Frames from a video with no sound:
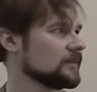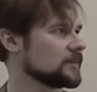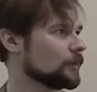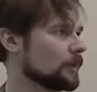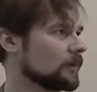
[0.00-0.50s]

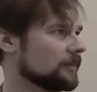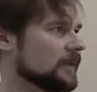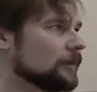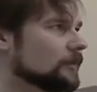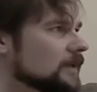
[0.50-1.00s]
So we will be
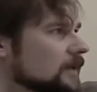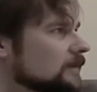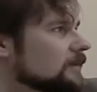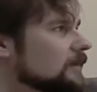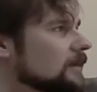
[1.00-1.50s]
looking at
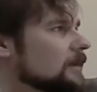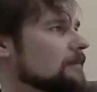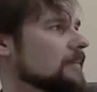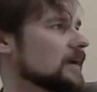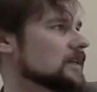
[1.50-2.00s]

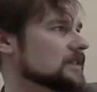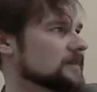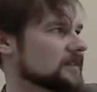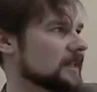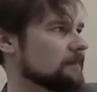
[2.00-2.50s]

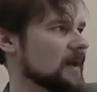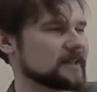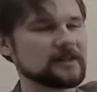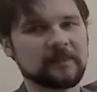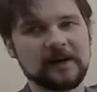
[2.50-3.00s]
mechanisms that
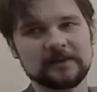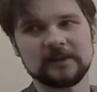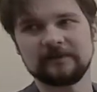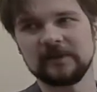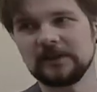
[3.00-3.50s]
maximize
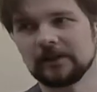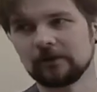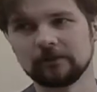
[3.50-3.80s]
this V0.